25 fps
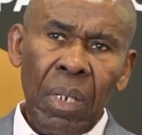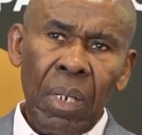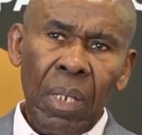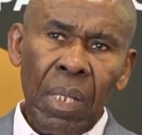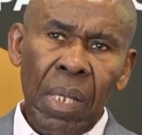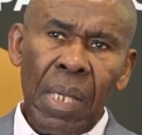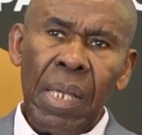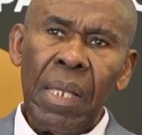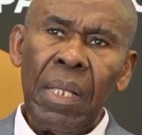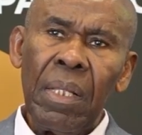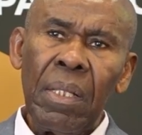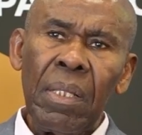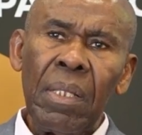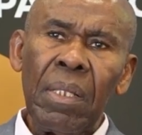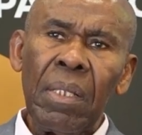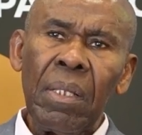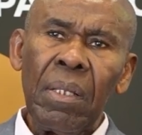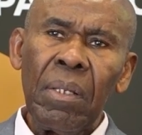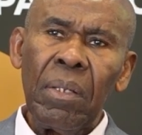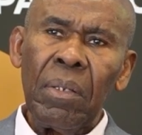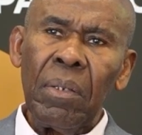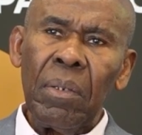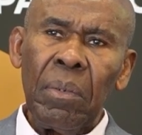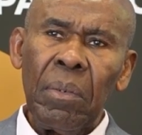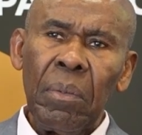
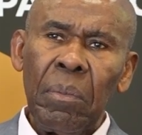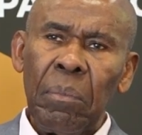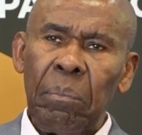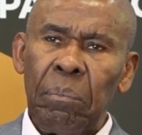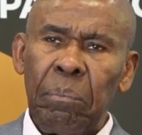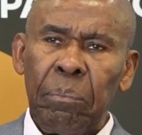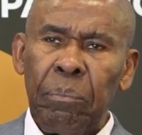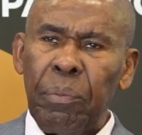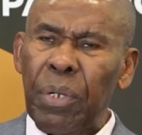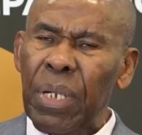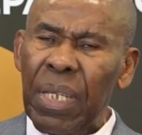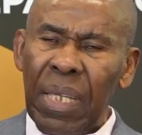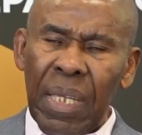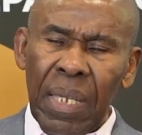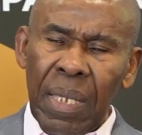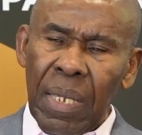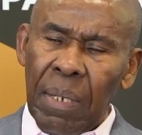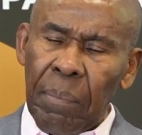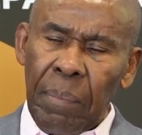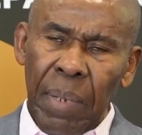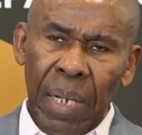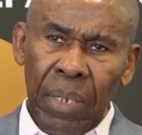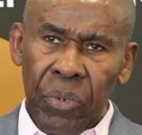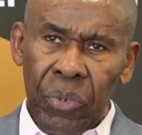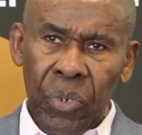in bringing
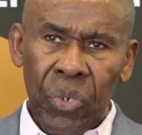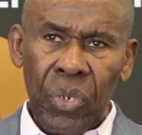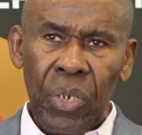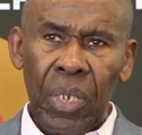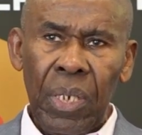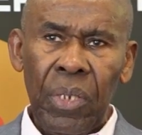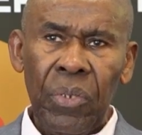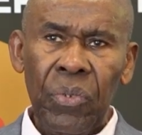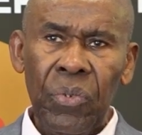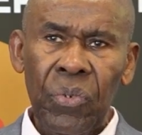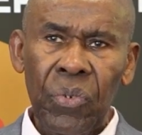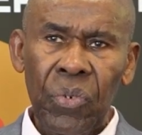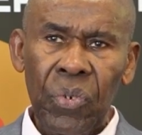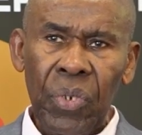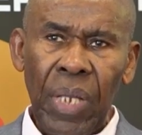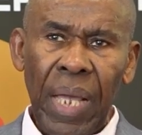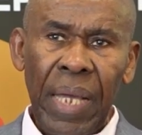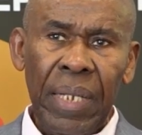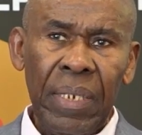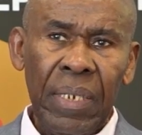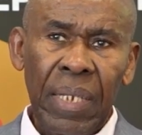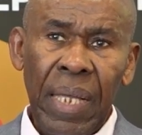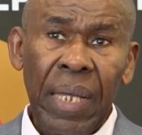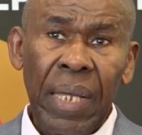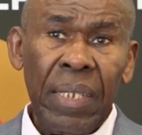about change
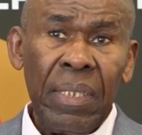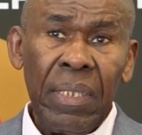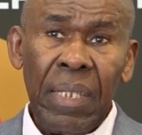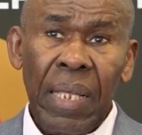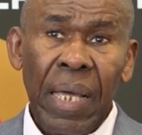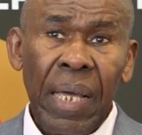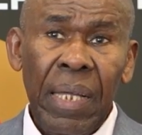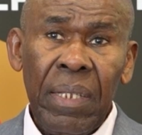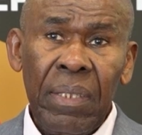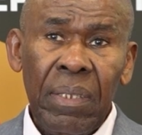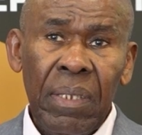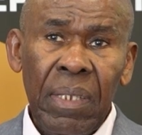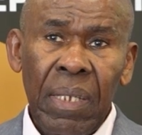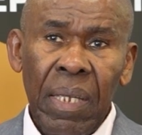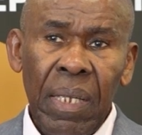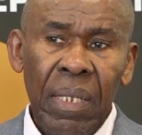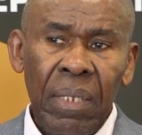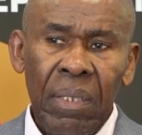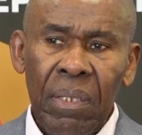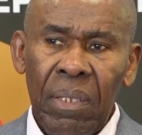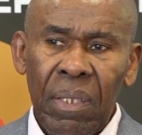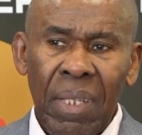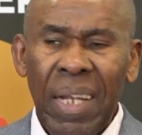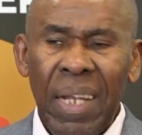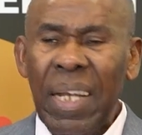and
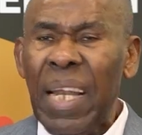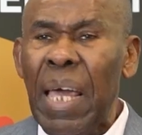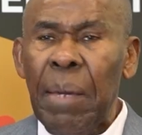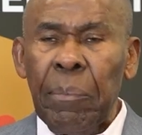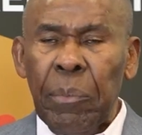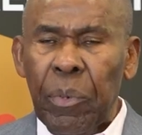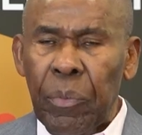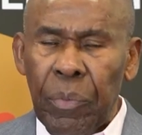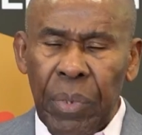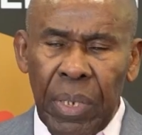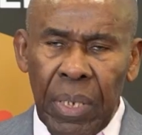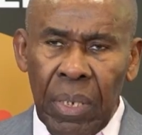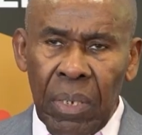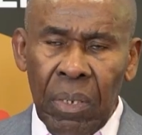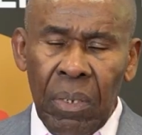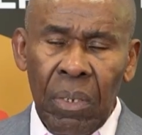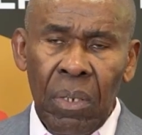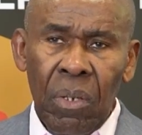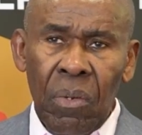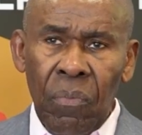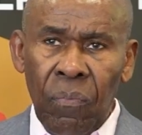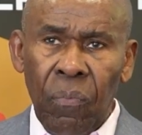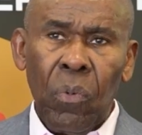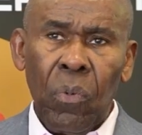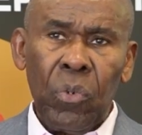in clamoring
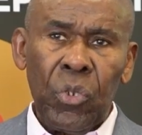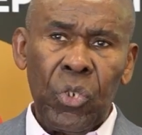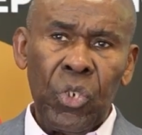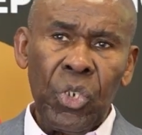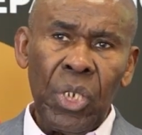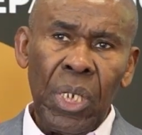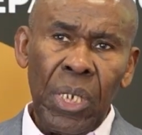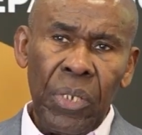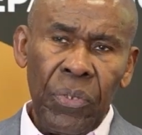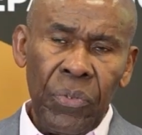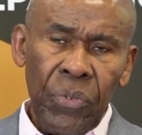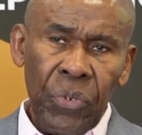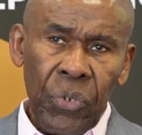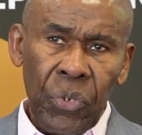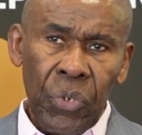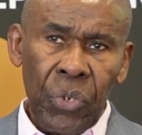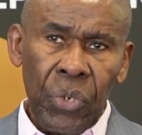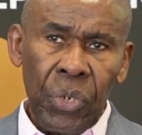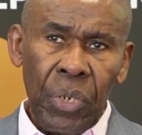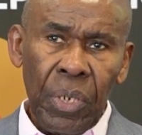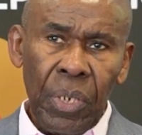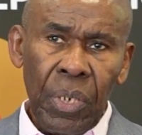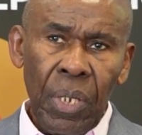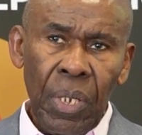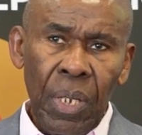for
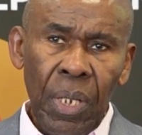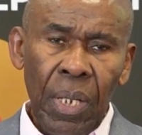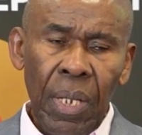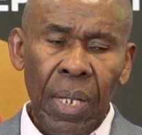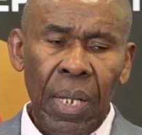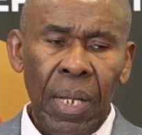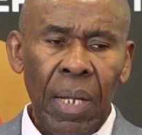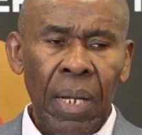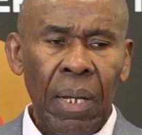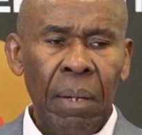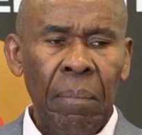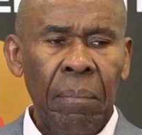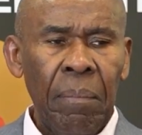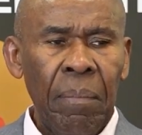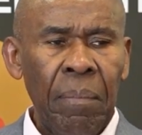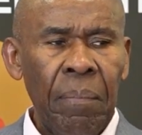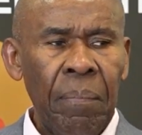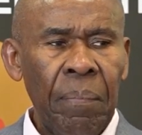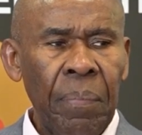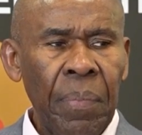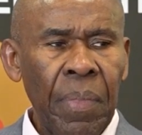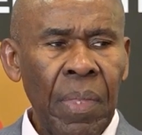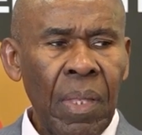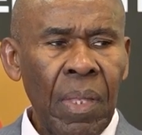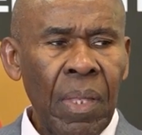change.
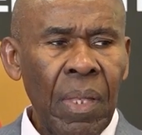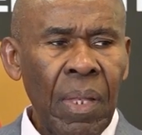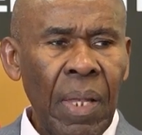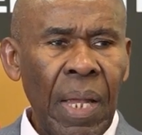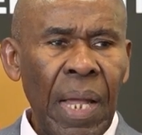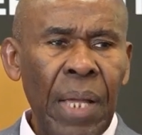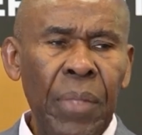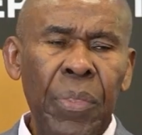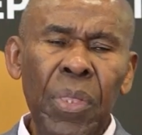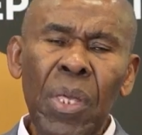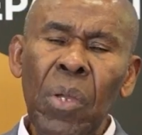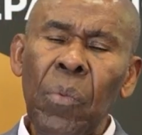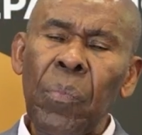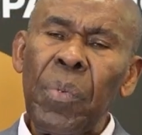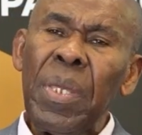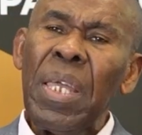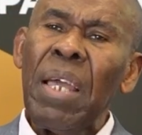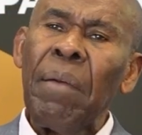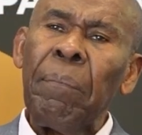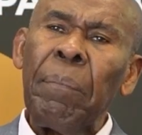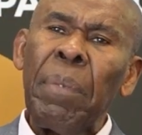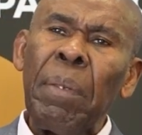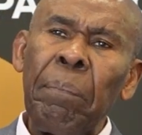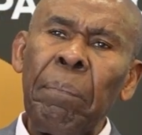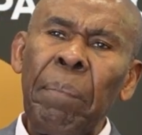I think we
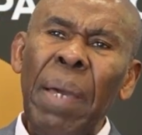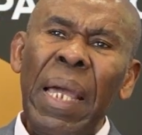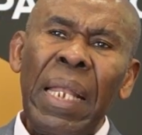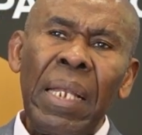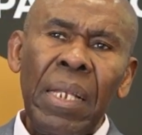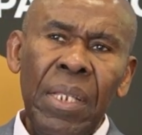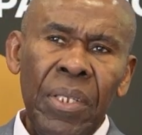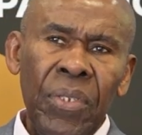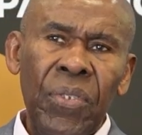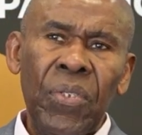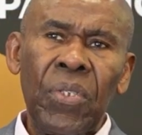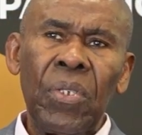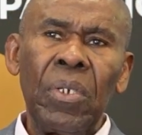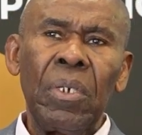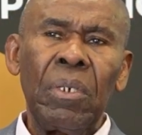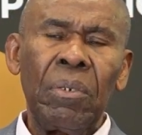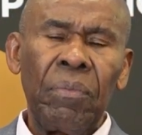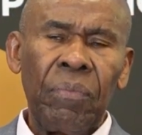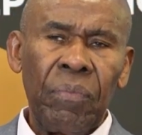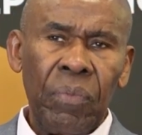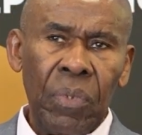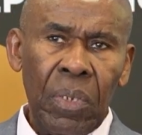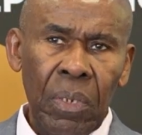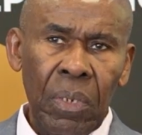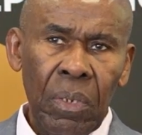have been badly
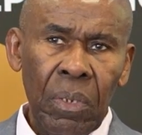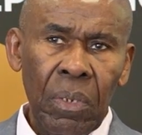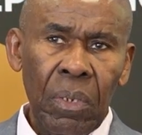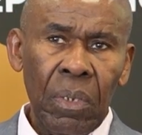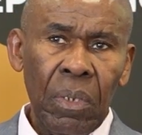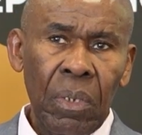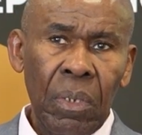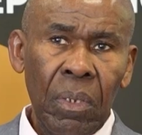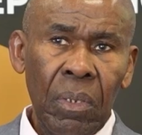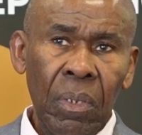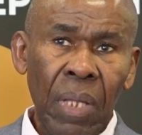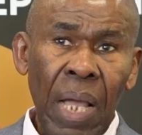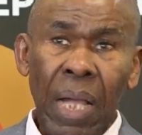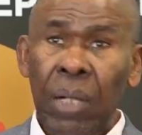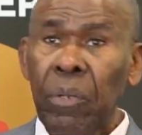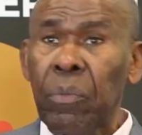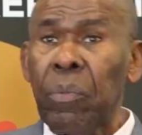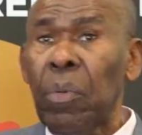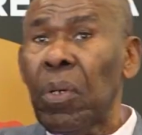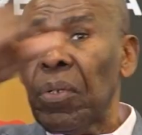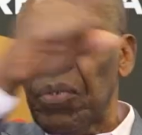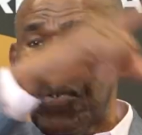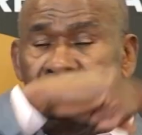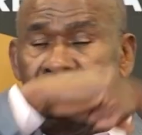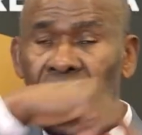served
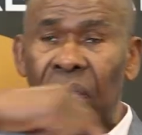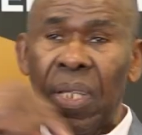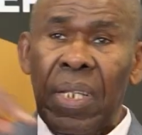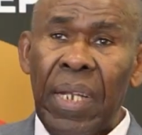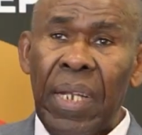across the